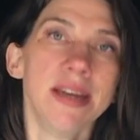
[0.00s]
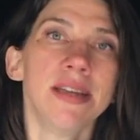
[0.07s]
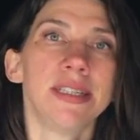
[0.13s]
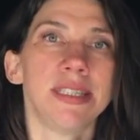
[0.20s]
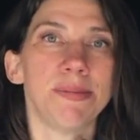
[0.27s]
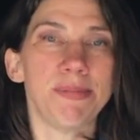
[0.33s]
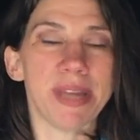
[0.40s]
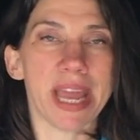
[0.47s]

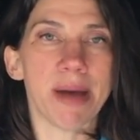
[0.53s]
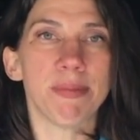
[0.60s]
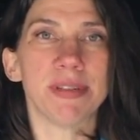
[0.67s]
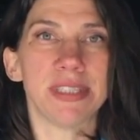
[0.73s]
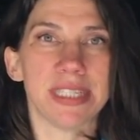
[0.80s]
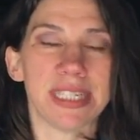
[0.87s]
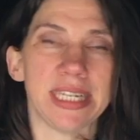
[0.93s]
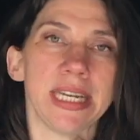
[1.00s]
to be able
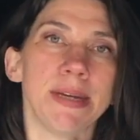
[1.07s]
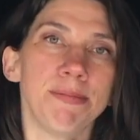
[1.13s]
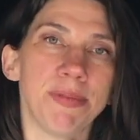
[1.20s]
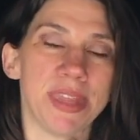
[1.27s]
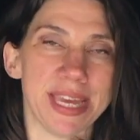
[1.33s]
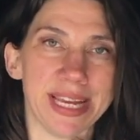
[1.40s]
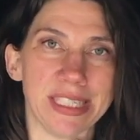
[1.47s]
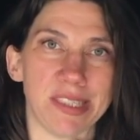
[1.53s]
to keep
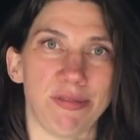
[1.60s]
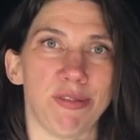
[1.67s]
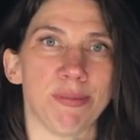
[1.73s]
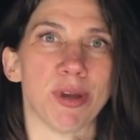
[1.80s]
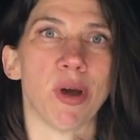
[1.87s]
things from